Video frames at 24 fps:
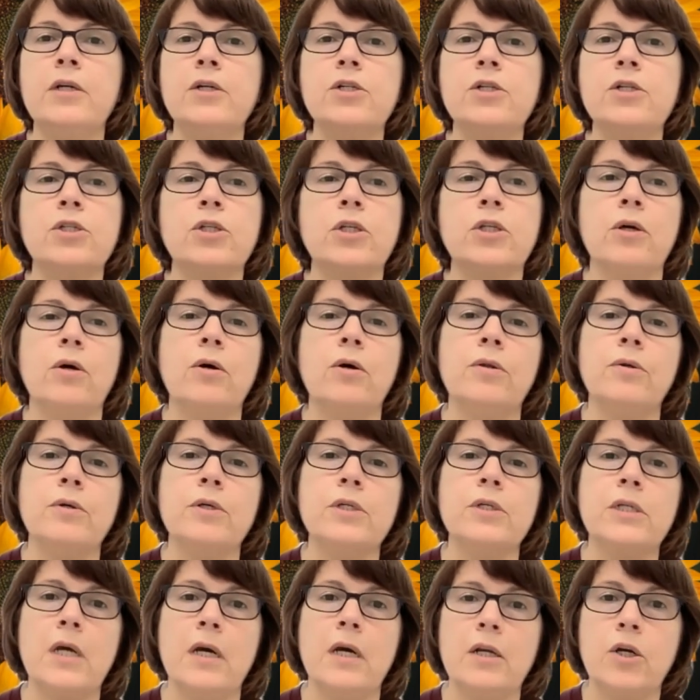to just go through
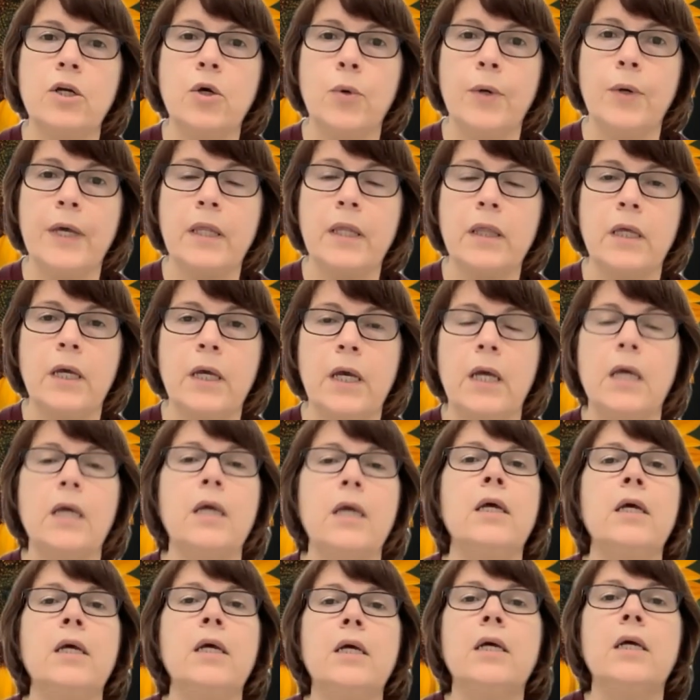this kind of
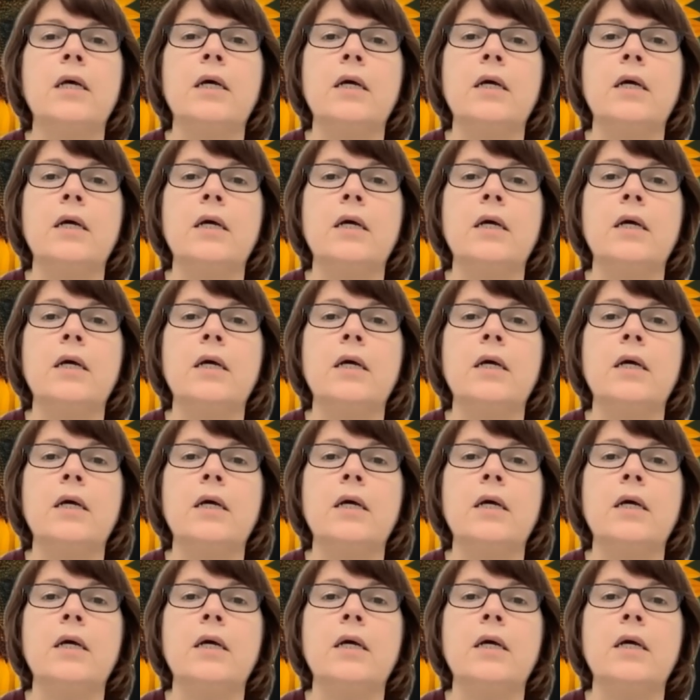quickly.